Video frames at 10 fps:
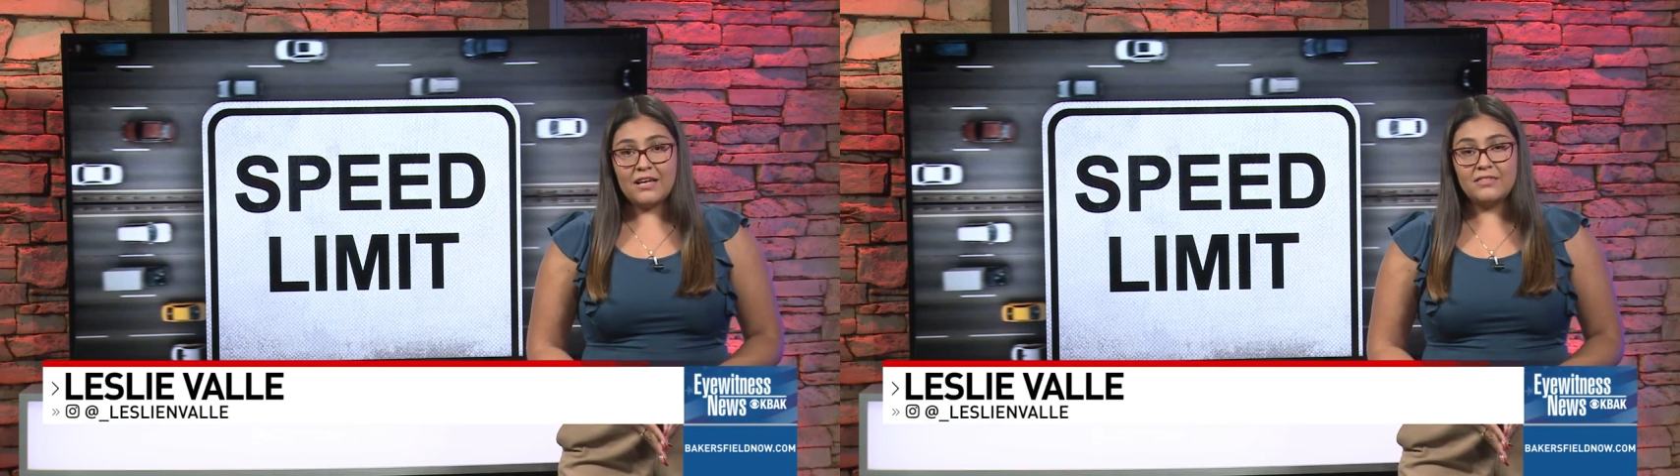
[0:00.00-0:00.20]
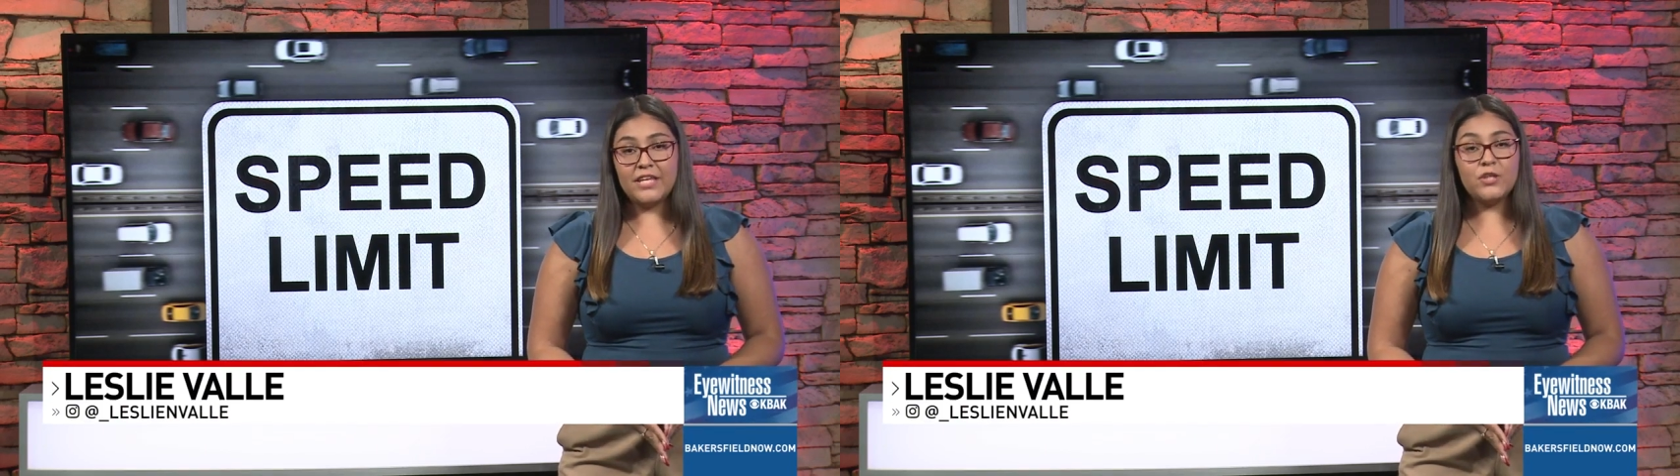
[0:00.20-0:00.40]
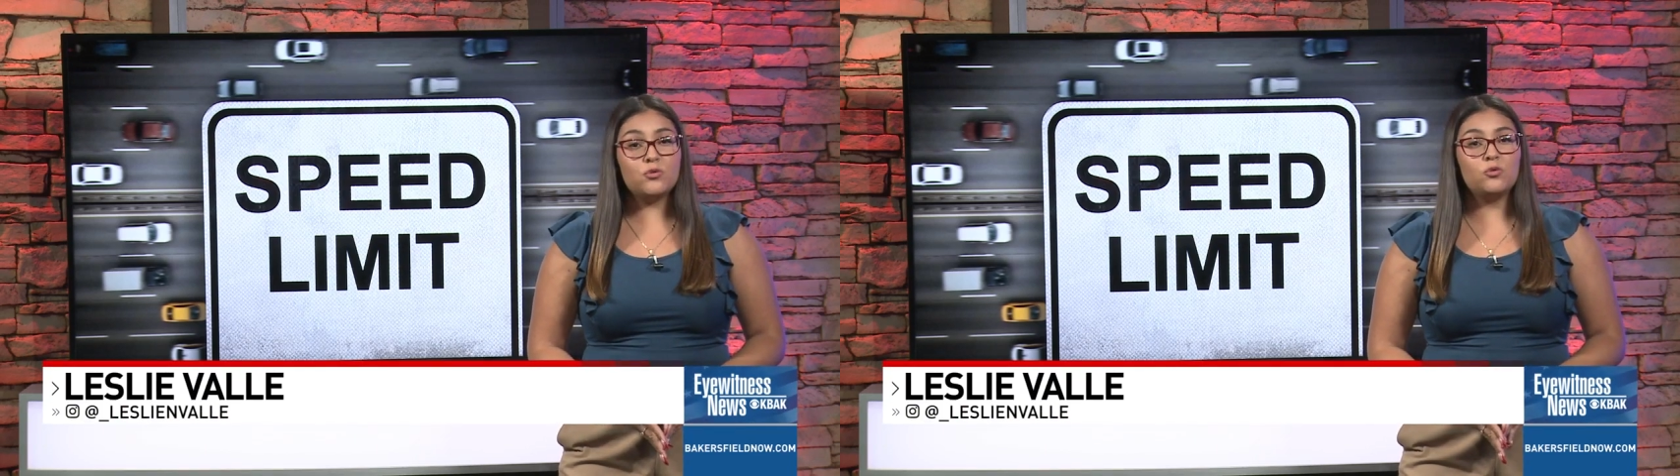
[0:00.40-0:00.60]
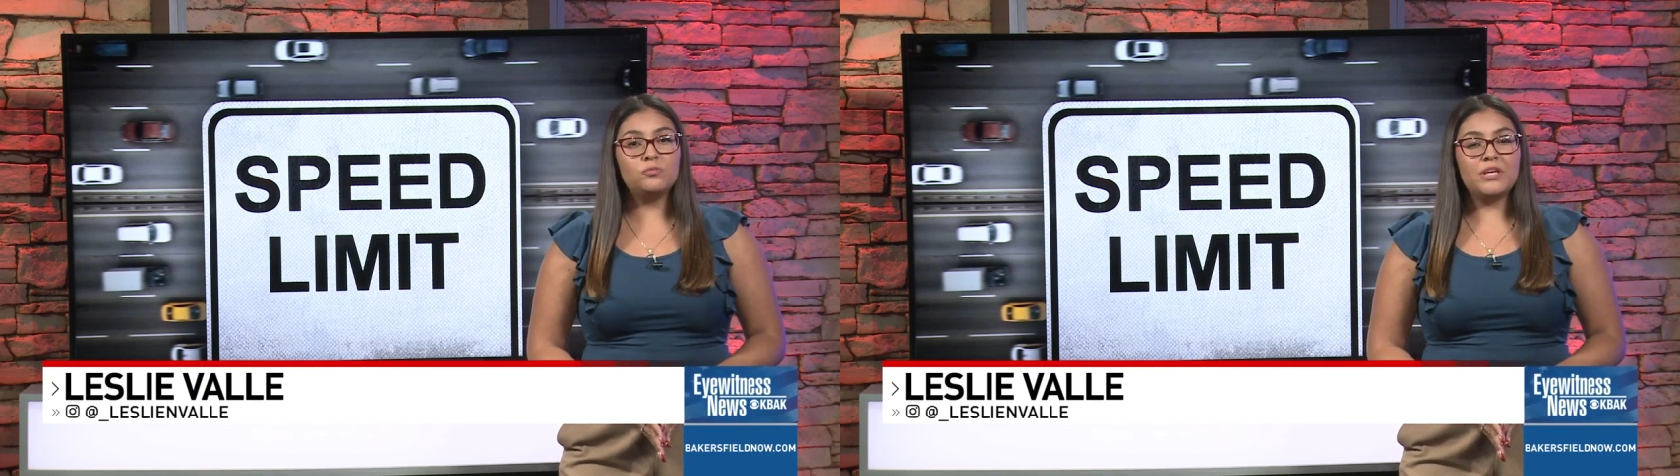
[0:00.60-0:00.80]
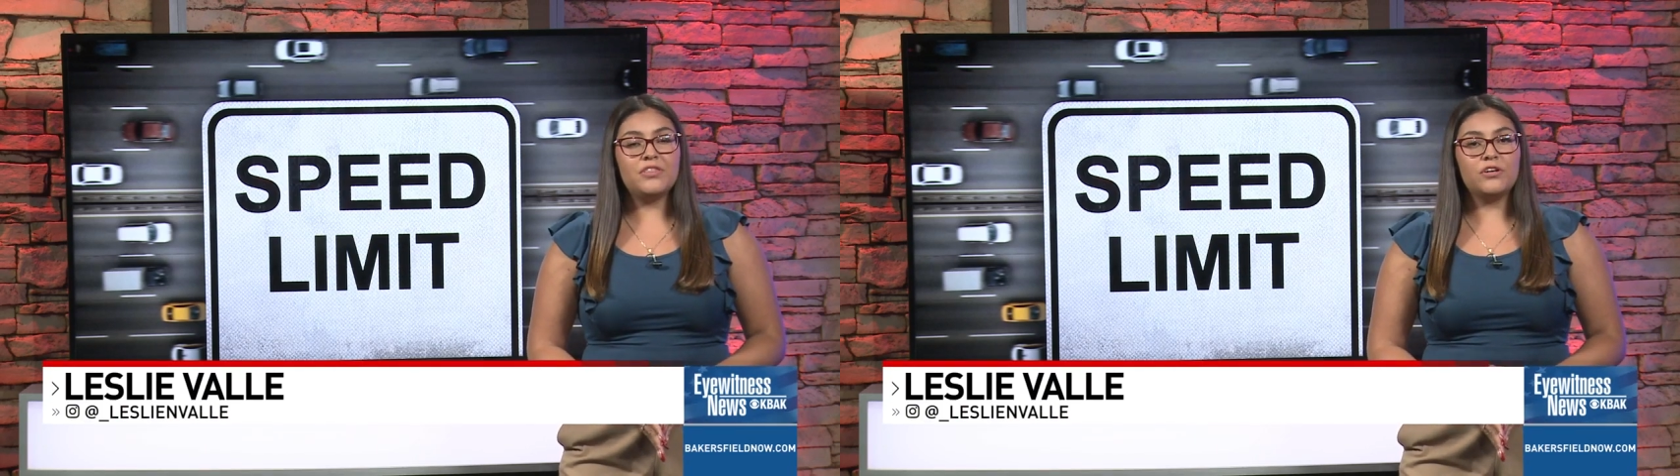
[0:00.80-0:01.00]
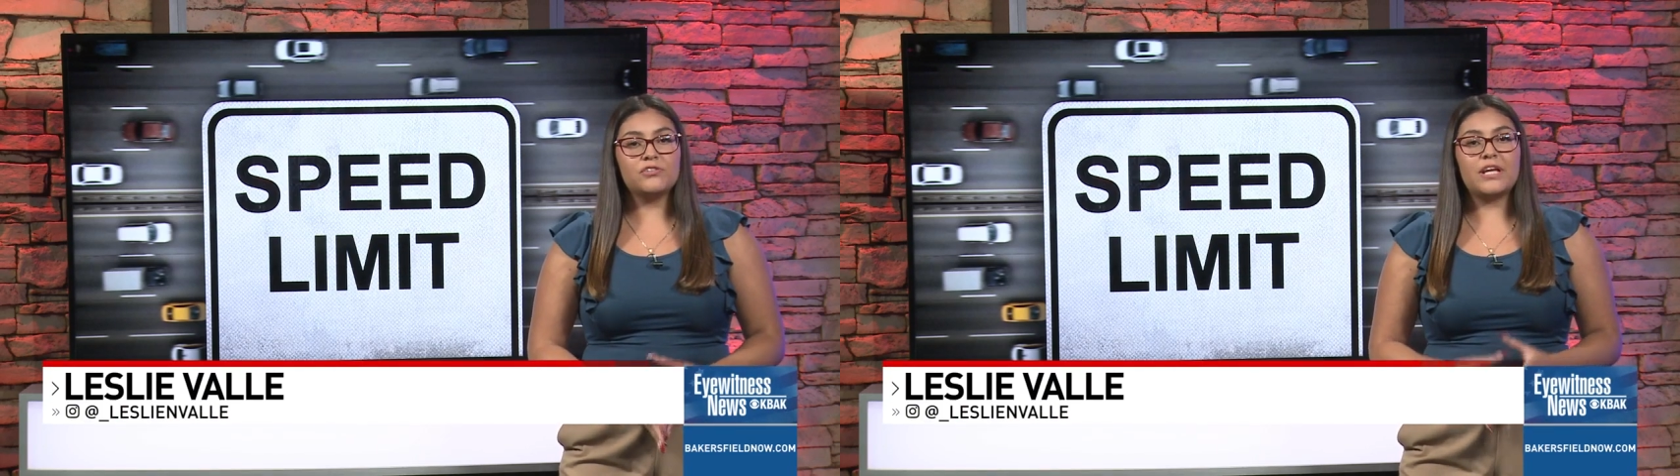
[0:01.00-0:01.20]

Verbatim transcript: and they told me there's